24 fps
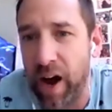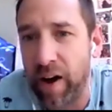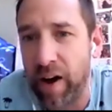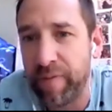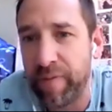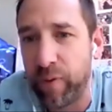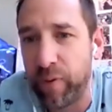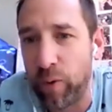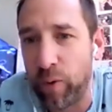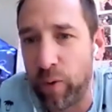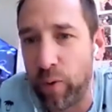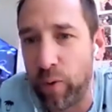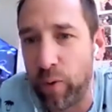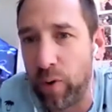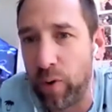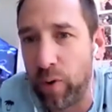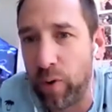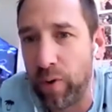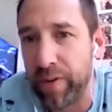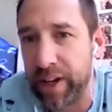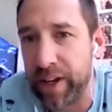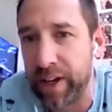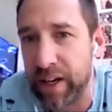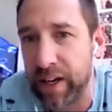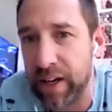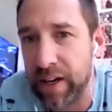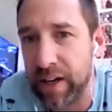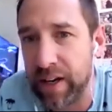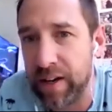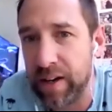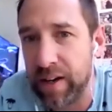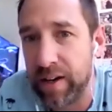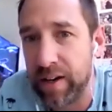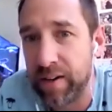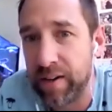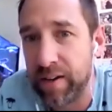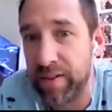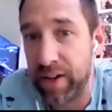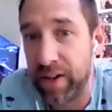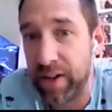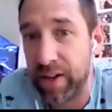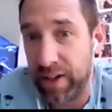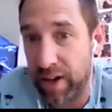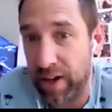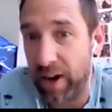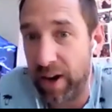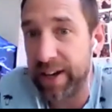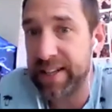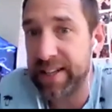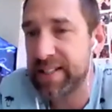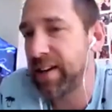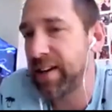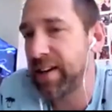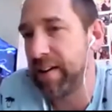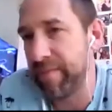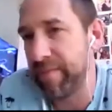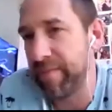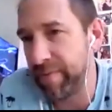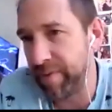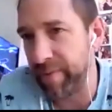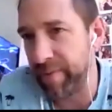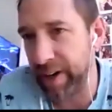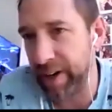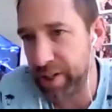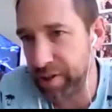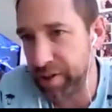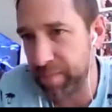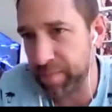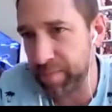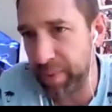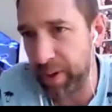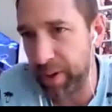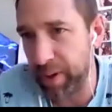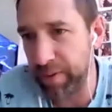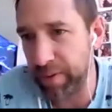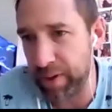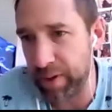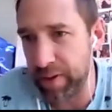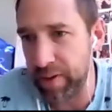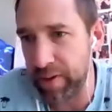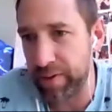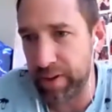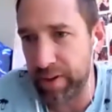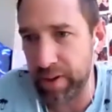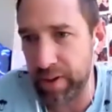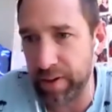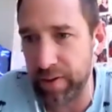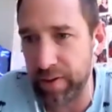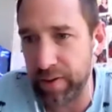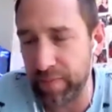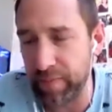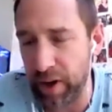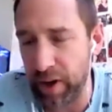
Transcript: for the light information, both the